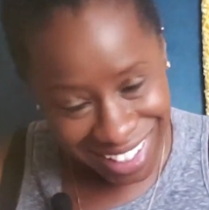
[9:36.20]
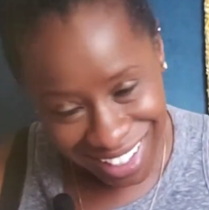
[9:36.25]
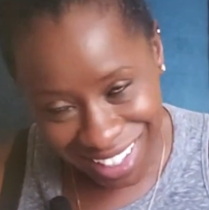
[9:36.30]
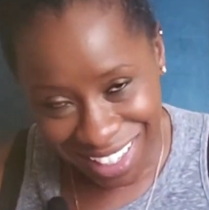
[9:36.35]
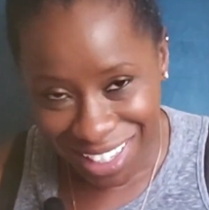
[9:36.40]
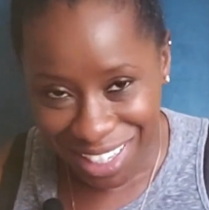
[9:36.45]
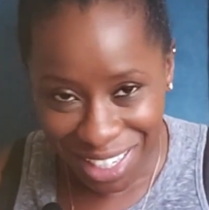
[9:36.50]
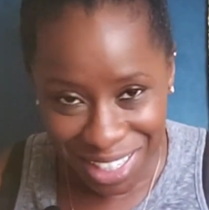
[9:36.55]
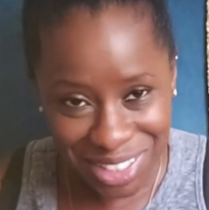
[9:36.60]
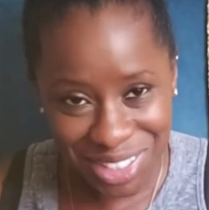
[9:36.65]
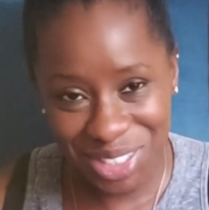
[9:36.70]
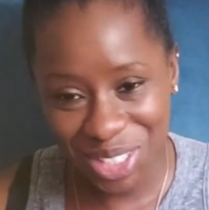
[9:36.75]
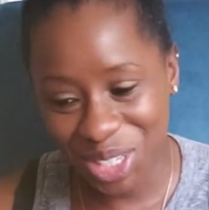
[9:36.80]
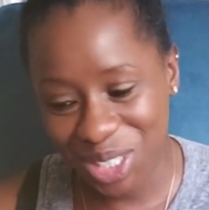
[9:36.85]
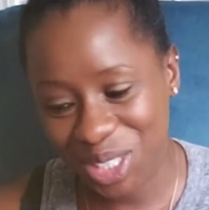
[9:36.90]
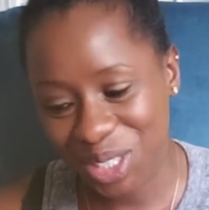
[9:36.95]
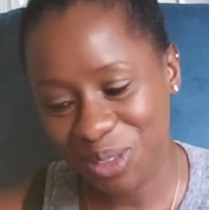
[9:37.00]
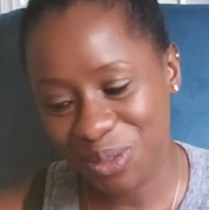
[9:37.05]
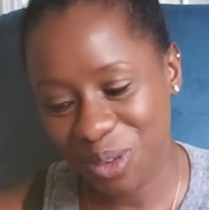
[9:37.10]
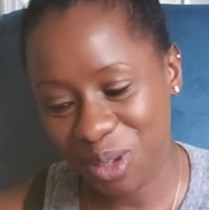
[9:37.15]
and they're
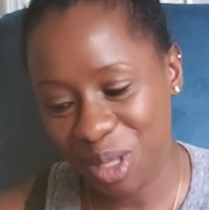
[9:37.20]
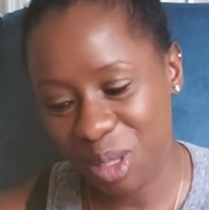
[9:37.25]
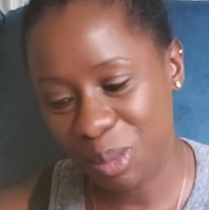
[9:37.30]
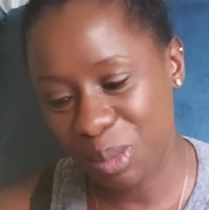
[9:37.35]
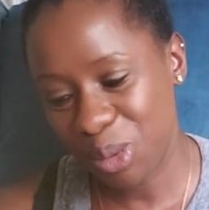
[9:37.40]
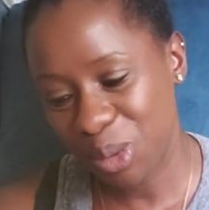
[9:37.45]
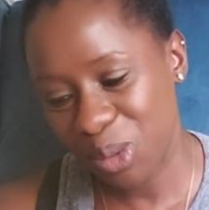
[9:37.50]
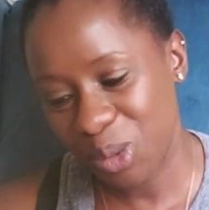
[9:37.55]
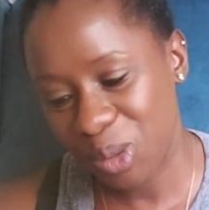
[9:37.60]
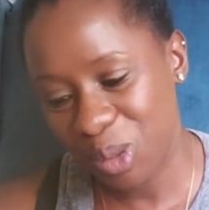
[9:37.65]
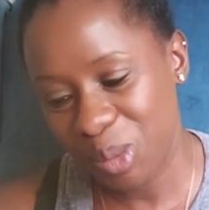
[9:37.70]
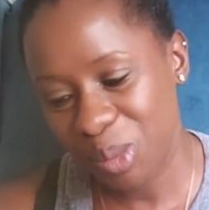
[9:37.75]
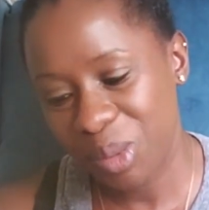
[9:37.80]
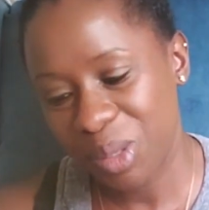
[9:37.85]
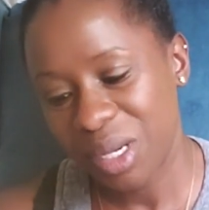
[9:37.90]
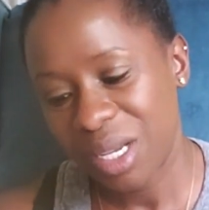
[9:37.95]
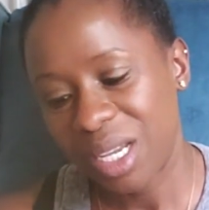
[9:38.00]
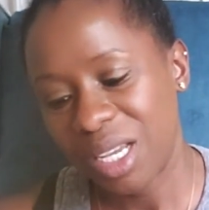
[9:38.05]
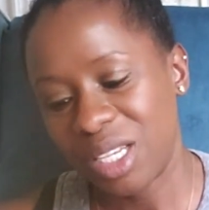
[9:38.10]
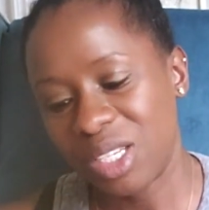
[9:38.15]
searching for the boob.
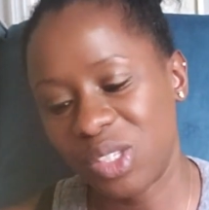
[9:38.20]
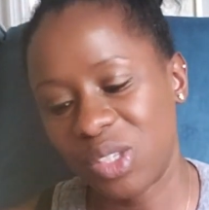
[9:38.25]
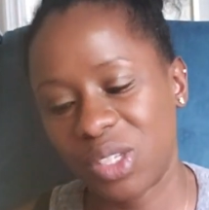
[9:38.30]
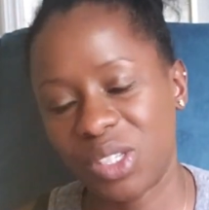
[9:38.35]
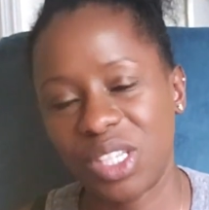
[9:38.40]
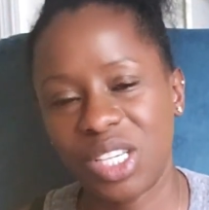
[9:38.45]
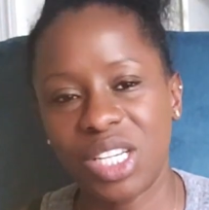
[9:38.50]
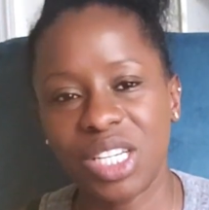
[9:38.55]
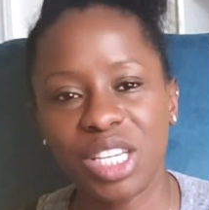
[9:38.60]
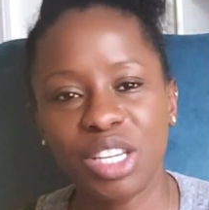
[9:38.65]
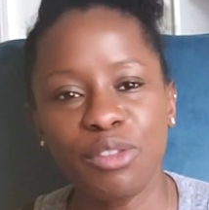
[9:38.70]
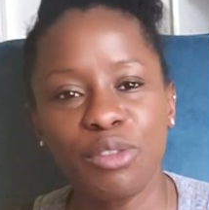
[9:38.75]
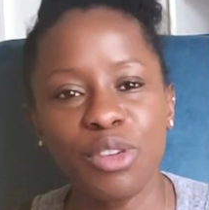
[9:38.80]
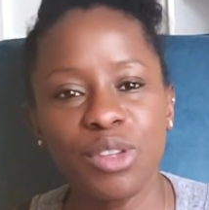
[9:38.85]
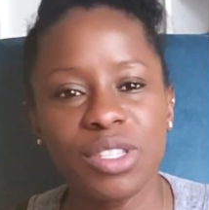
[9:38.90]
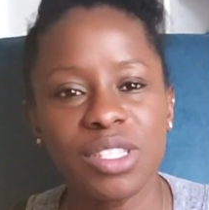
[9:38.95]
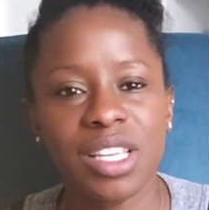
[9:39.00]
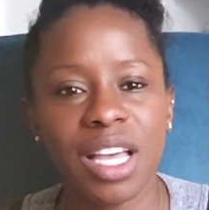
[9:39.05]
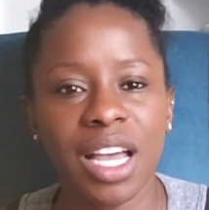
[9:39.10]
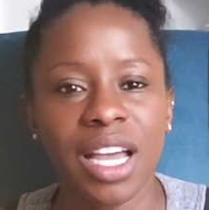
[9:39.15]
So they'll give
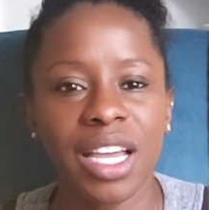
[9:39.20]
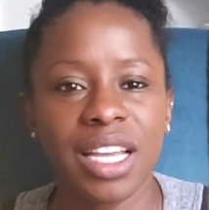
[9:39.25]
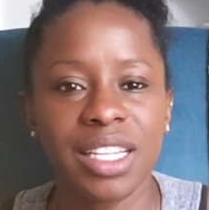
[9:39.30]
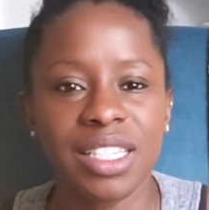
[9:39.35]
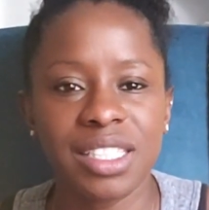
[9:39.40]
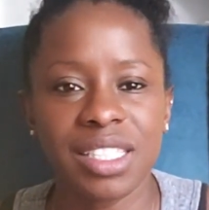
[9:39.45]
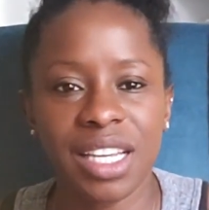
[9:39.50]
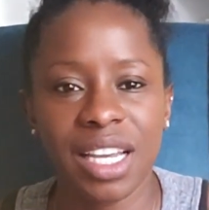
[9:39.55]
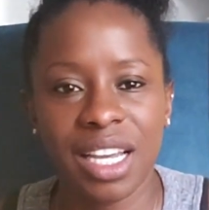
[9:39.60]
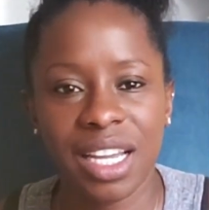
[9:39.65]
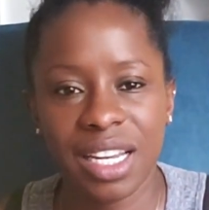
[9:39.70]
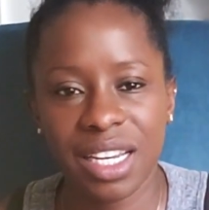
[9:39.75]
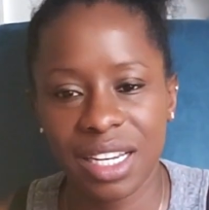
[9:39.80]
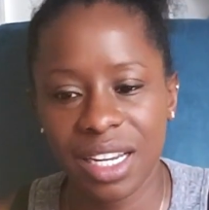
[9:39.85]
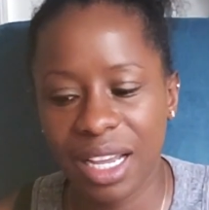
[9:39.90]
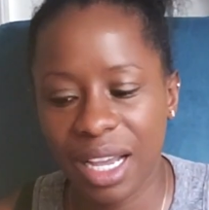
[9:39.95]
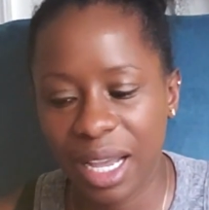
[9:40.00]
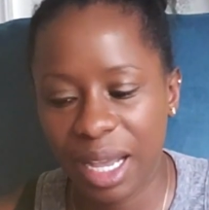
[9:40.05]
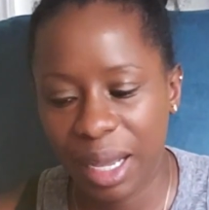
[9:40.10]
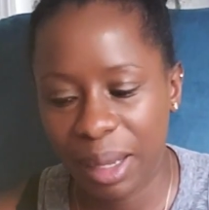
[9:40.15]
you signs that
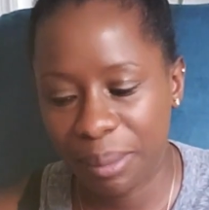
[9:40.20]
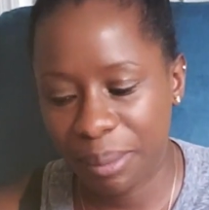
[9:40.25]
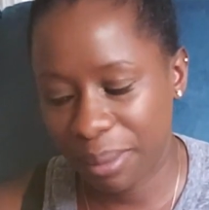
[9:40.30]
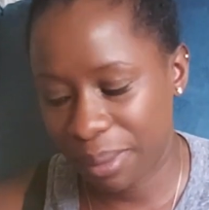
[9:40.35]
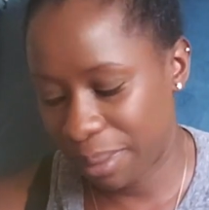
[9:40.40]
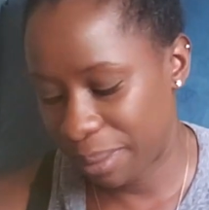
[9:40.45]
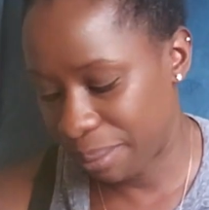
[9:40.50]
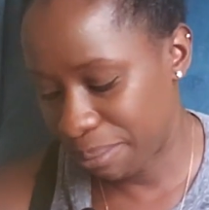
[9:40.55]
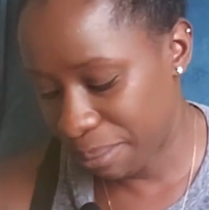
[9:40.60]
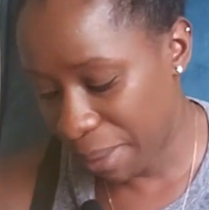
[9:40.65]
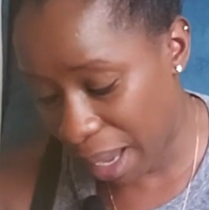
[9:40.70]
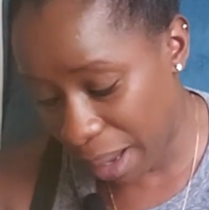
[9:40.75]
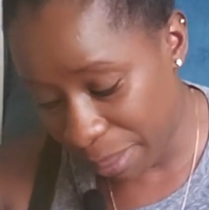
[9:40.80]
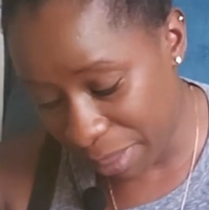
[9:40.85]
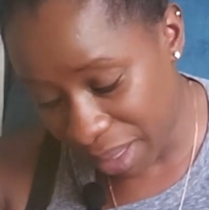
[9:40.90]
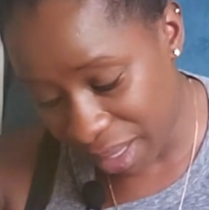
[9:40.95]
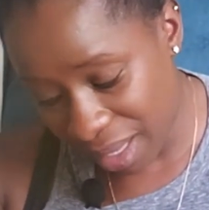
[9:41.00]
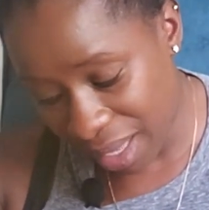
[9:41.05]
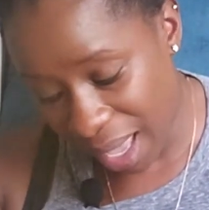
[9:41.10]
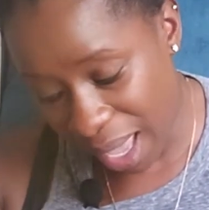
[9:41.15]

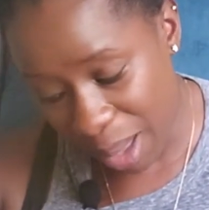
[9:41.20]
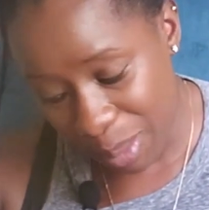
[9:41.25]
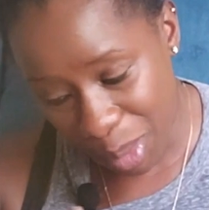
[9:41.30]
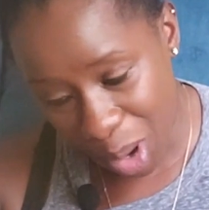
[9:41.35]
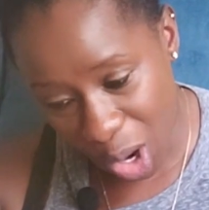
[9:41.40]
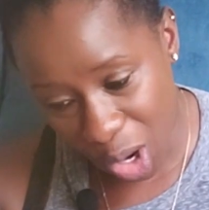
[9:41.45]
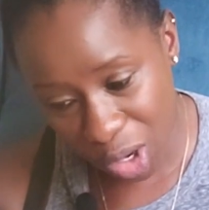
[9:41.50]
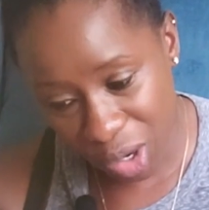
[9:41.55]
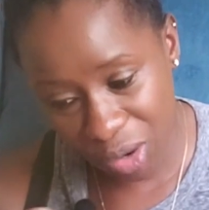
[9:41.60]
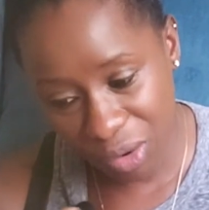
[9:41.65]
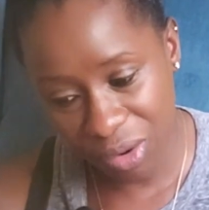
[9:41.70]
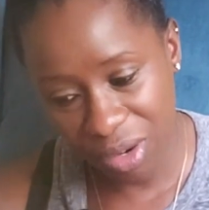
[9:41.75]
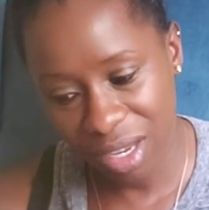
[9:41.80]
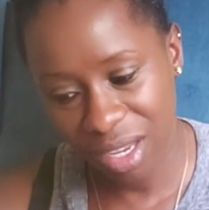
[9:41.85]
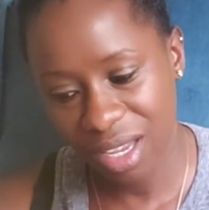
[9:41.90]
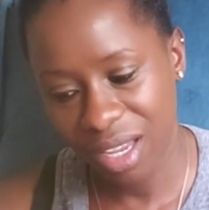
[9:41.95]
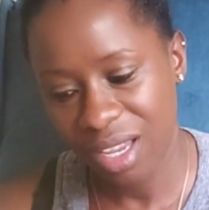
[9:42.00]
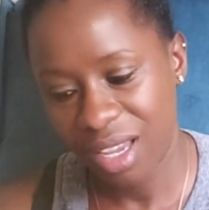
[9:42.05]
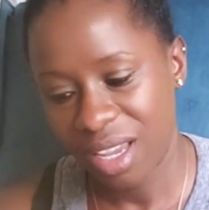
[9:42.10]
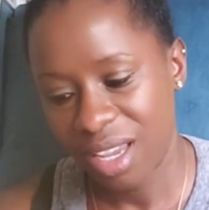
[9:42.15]
mommy, I'm
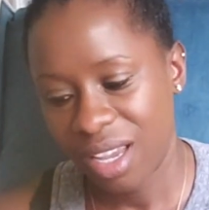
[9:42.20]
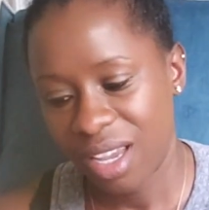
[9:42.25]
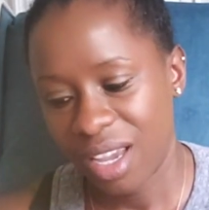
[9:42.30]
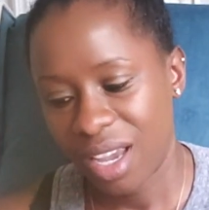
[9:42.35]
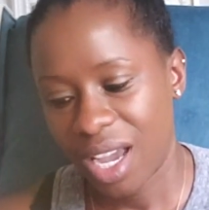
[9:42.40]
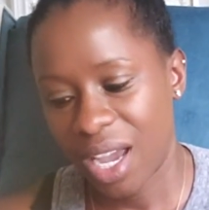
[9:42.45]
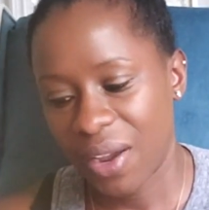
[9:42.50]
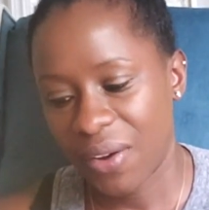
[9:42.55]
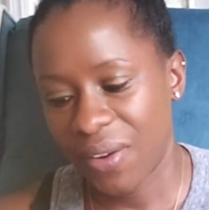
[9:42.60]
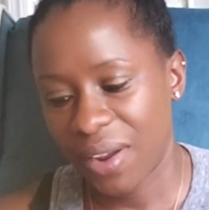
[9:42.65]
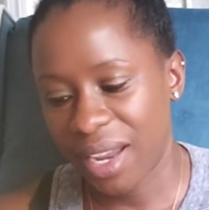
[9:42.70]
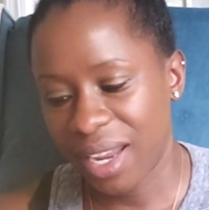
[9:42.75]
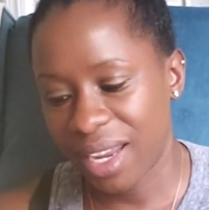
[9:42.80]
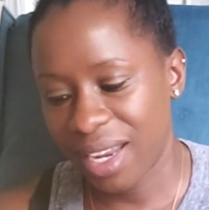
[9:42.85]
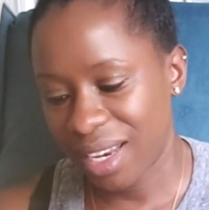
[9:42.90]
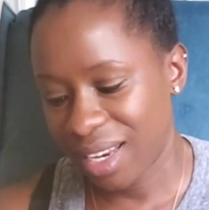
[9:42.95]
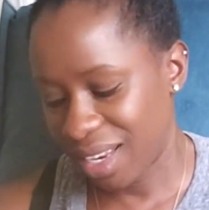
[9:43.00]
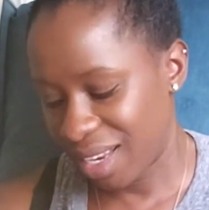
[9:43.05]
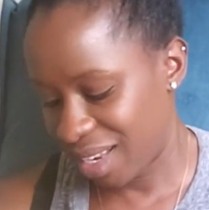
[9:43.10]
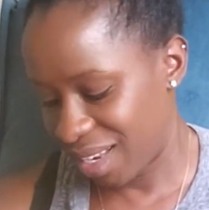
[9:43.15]
hungry. All
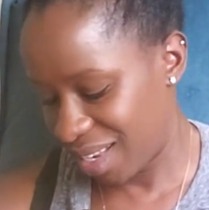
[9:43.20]
right?